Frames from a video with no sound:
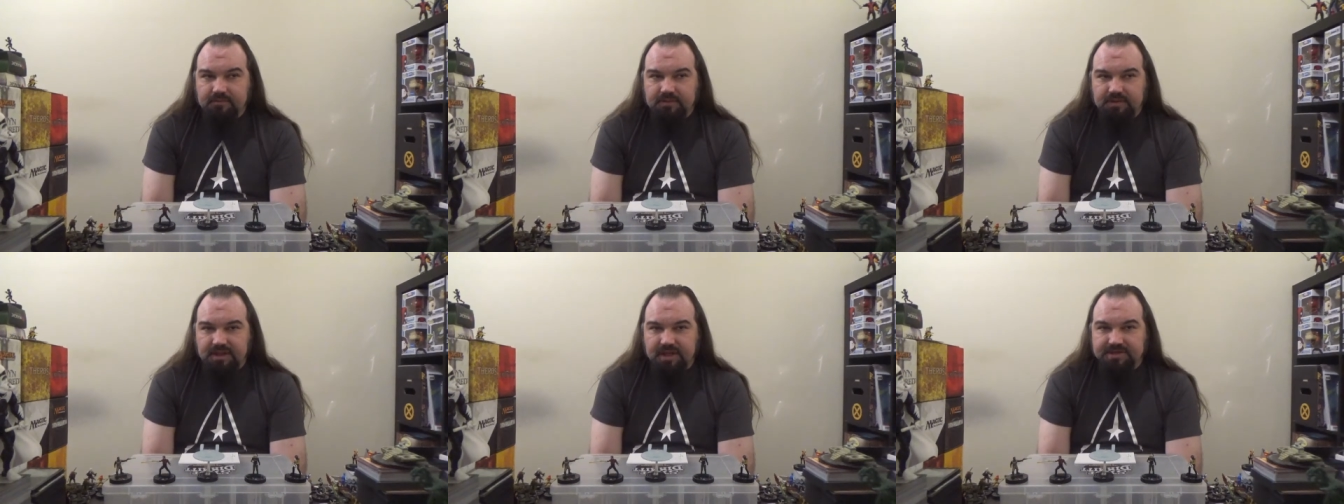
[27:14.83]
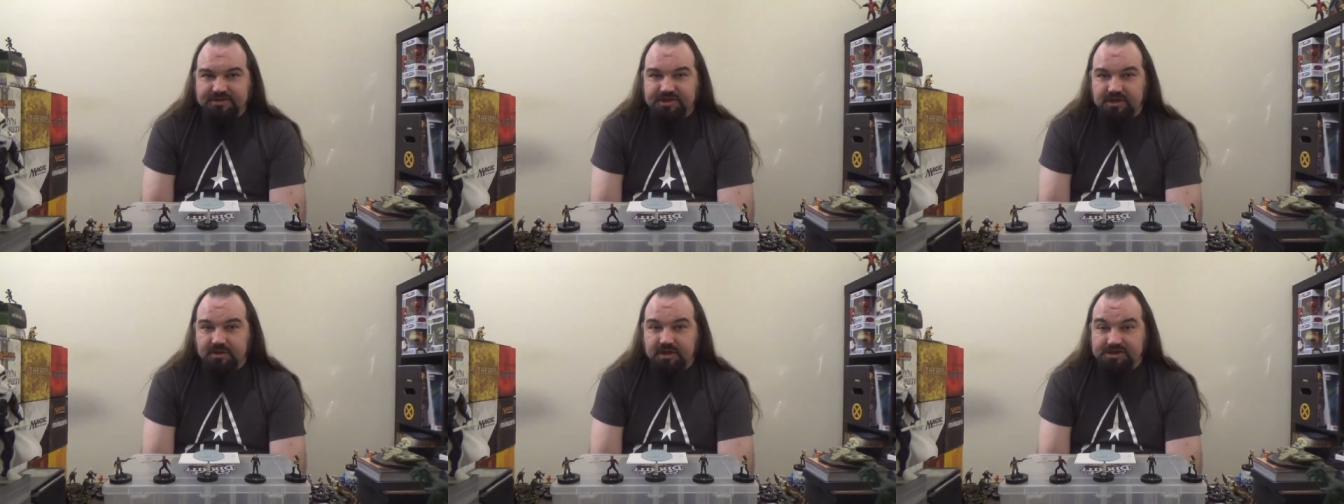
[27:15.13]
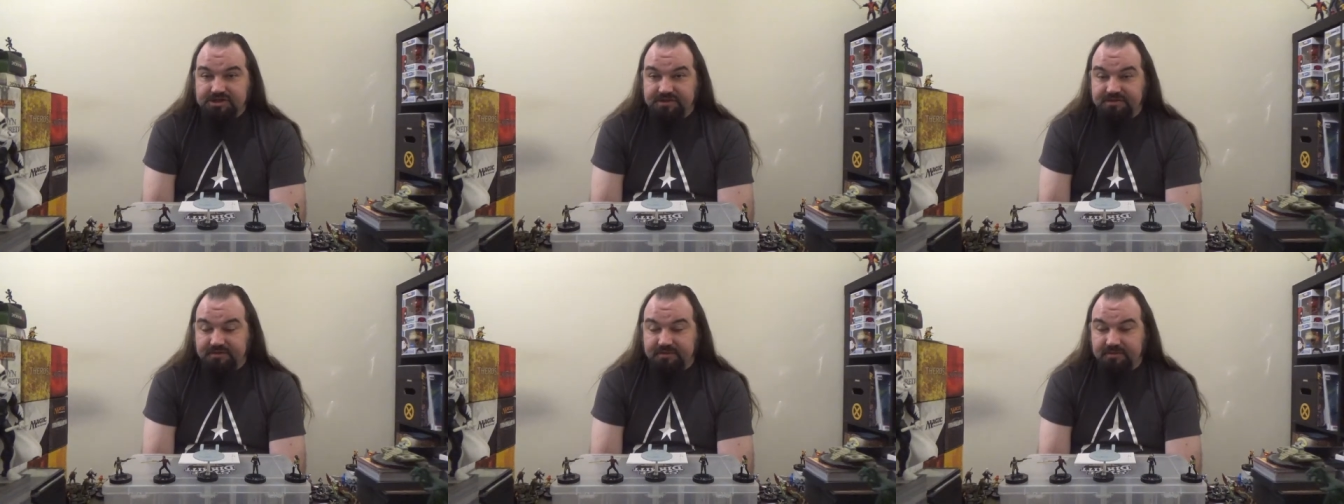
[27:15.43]
Next
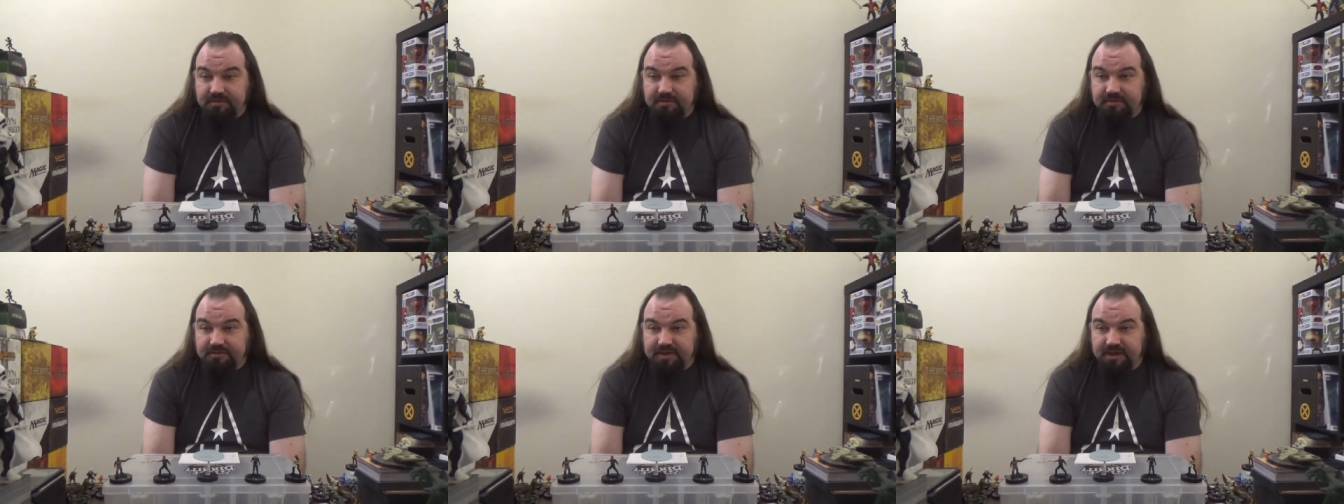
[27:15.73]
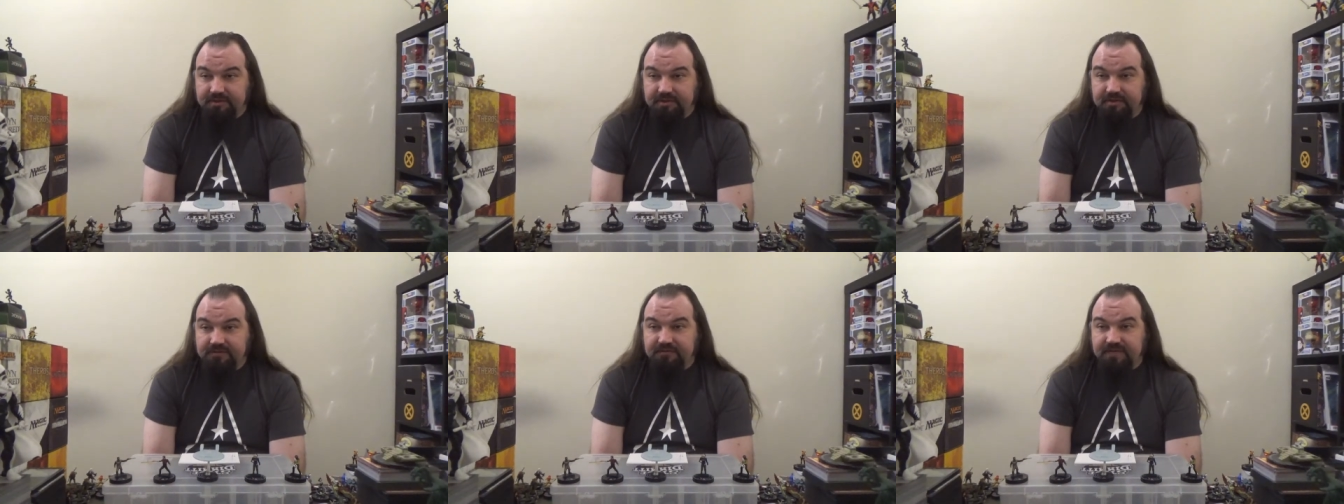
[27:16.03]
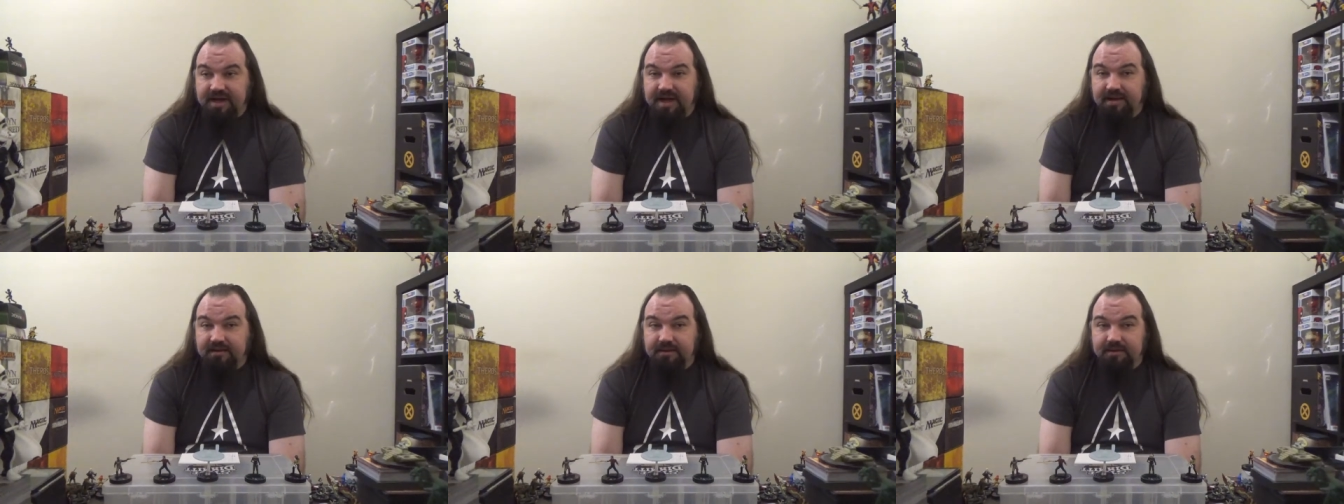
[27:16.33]
Generation series
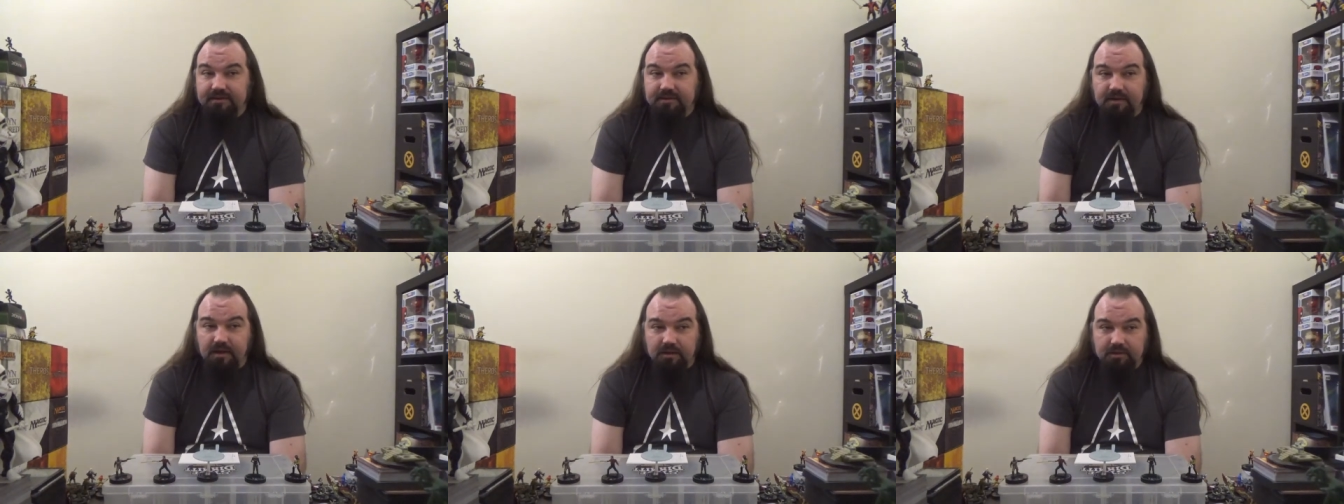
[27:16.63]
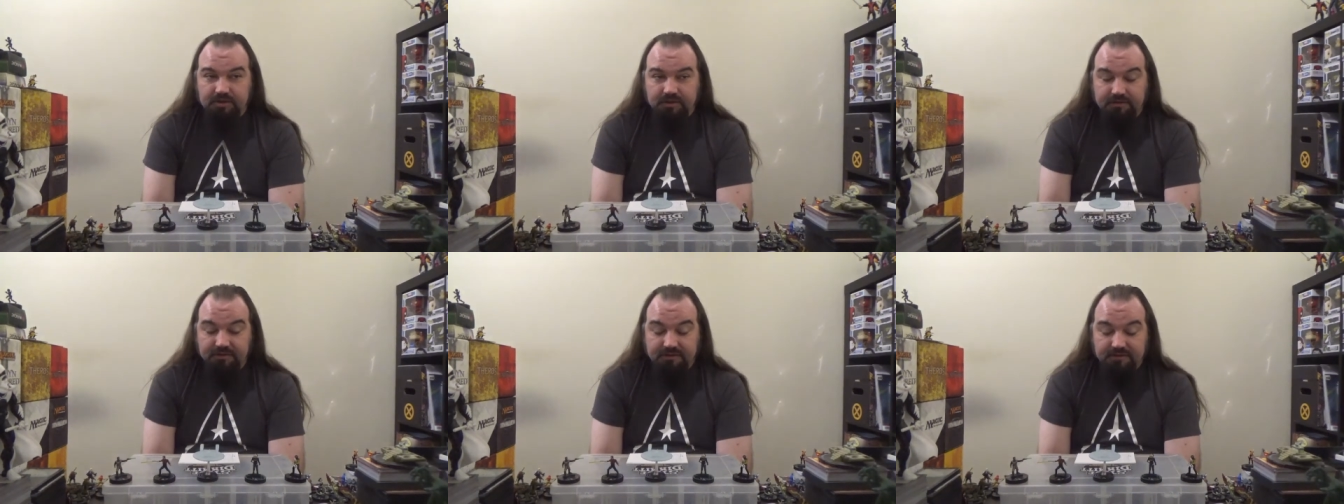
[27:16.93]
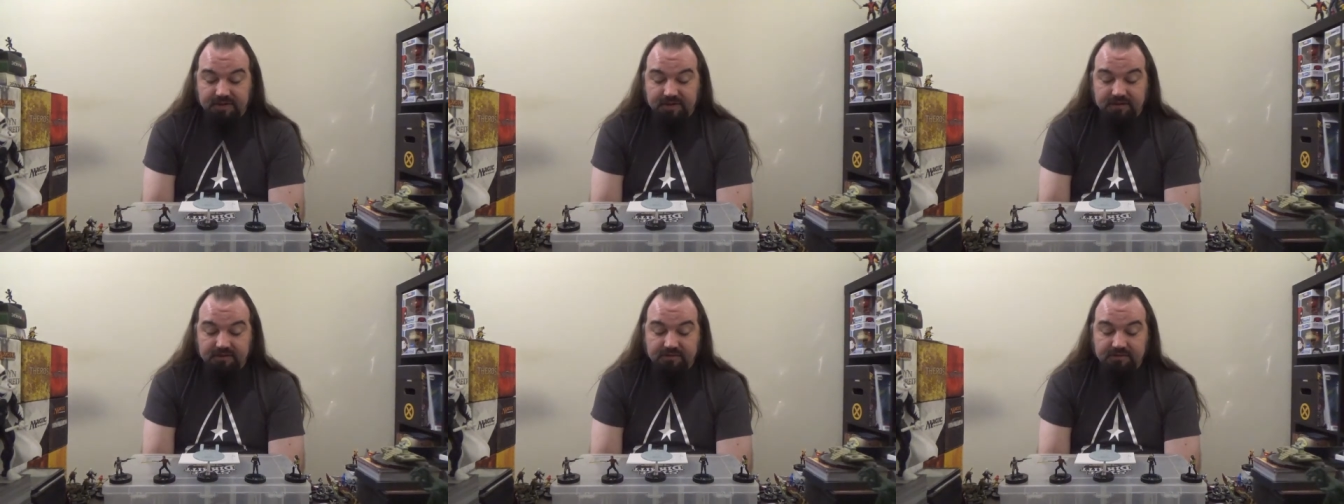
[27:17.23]
finale, All Good
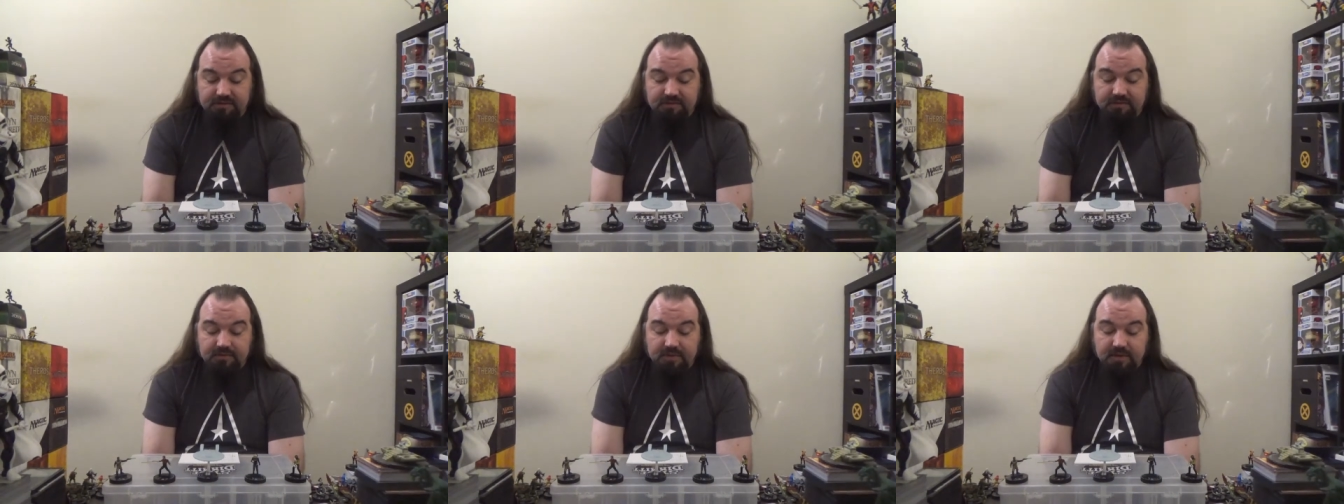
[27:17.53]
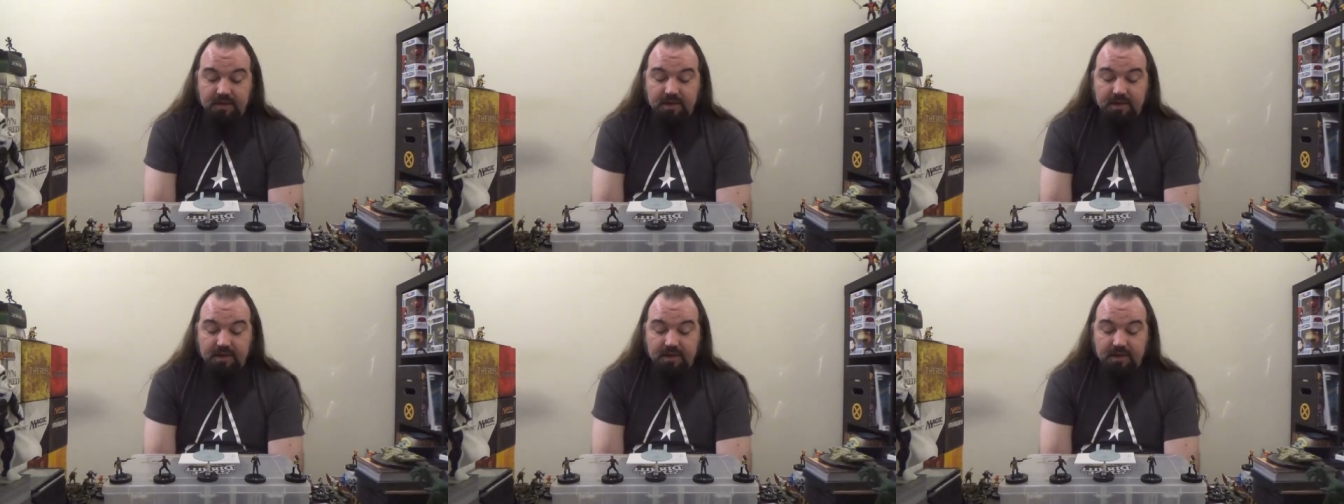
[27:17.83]
Things,